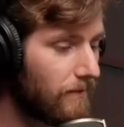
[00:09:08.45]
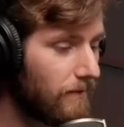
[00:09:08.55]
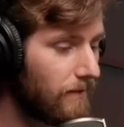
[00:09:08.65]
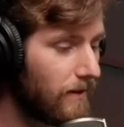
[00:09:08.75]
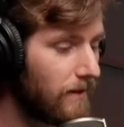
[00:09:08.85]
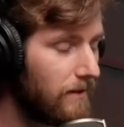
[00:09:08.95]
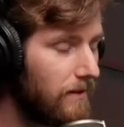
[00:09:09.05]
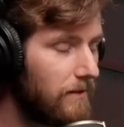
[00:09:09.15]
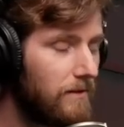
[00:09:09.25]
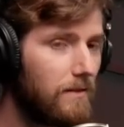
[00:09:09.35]

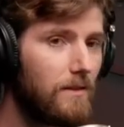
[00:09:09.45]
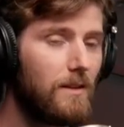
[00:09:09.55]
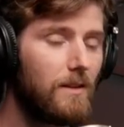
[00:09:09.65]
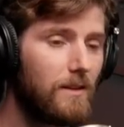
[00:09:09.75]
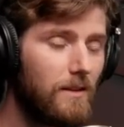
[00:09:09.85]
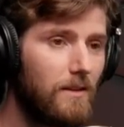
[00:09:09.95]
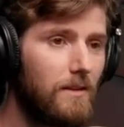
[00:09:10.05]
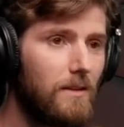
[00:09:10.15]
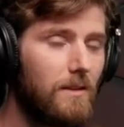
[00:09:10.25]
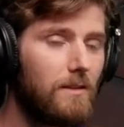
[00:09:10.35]

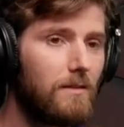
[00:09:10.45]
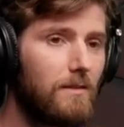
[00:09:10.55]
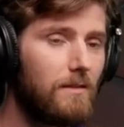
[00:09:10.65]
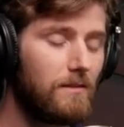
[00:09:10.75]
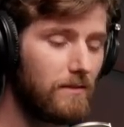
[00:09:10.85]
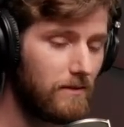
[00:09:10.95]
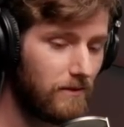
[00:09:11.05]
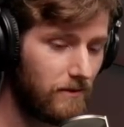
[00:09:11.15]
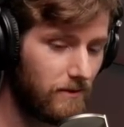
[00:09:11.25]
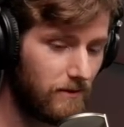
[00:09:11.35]

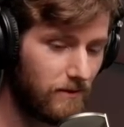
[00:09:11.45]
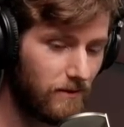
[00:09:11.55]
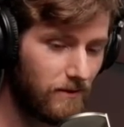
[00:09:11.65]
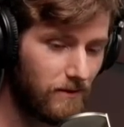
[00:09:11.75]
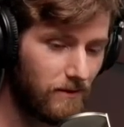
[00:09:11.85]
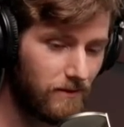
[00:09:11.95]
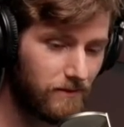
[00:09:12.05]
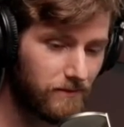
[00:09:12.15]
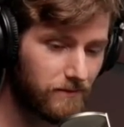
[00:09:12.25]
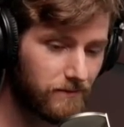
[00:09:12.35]

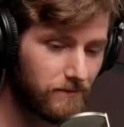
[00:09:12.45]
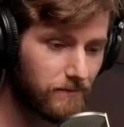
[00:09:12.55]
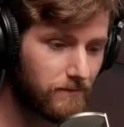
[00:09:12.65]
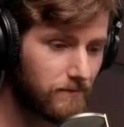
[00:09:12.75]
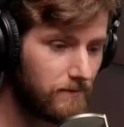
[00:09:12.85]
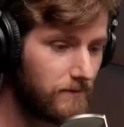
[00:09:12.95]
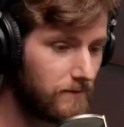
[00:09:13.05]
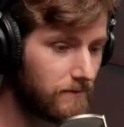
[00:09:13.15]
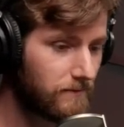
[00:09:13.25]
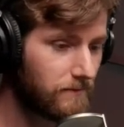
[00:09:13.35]

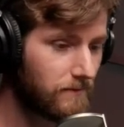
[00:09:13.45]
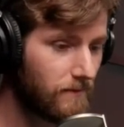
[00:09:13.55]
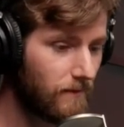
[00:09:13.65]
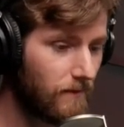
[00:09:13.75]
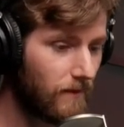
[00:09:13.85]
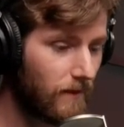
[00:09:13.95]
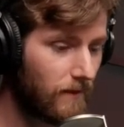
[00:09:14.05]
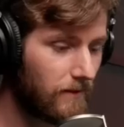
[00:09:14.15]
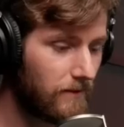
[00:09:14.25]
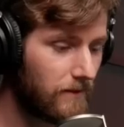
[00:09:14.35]

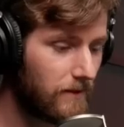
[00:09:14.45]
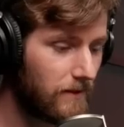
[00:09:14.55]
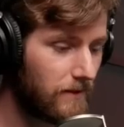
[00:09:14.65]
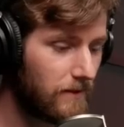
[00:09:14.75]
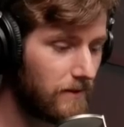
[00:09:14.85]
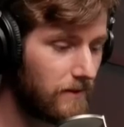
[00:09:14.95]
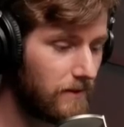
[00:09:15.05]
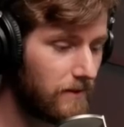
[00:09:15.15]
[no speech]